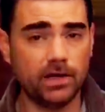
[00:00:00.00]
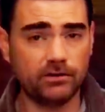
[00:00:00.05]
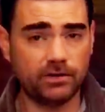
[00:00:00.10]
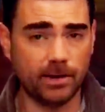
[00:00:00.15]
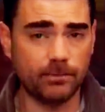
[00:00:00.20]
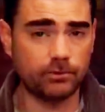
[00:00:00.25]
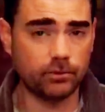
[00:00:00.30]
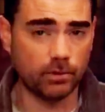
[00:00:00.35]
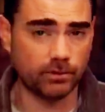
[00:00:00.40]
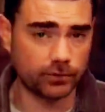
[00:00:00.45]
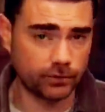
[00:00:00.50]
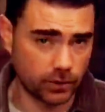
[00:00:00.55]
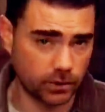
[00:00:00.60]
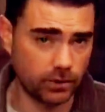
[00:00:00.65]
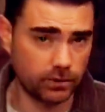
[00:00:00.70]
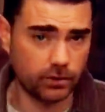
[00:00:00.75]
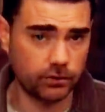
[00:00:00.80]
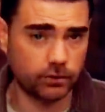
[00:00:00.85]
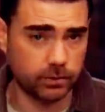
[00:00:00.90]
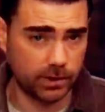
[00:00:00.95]
an attempt to
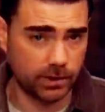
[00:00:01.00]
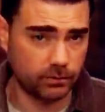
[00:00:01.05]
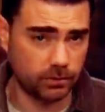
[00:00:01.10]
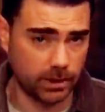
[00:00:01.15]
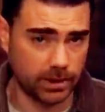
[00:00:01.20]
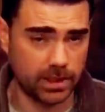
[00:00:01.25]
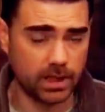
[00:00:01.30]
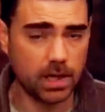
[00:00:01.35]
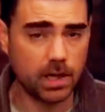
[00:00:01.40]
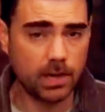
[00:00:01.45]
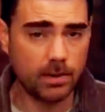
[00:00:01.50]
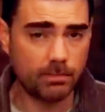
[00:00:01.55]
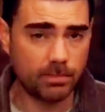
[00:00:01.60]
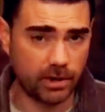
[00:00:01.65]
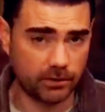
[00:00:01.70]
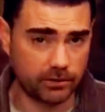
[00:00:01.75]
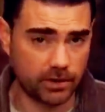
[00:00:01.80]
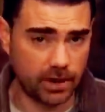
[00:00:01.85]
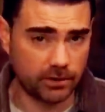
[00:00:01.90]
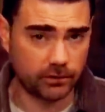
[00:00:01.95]
overturn the 2020
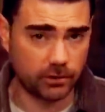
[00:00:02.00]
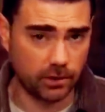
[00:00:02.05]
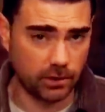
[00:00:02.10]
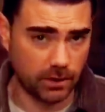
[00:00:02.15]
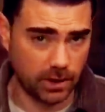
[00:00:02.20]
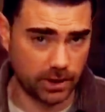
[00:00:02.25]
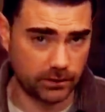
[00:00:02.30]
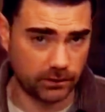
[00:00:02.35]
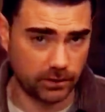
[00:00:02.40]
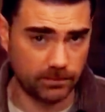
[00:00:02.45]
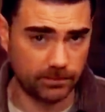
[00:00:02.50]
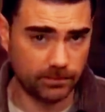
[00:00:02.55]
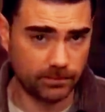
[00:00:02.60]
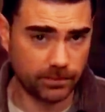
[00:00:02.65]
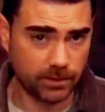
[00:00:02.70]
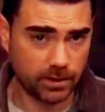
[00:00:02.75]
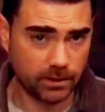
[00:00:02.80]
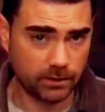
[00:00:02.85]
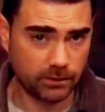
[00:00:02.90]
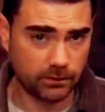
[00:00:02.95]
presidential election.
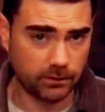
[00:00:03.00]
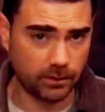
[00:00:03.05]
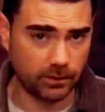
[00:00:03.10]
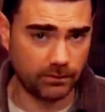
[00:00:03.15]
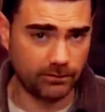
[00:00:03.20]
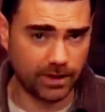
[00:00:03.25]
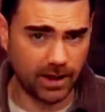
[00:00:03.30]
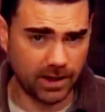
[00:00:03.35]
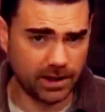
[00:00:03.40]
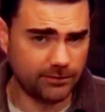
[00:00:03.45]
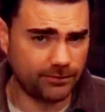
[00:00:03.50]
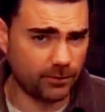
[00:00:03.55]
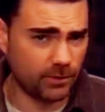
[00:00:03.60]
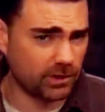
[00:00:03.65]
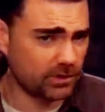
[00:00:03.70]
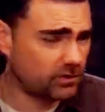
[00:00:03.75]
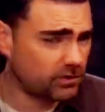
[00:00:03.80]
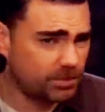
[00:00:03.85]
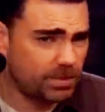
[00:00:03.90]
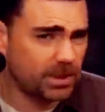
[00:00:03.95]
So, Valley Forge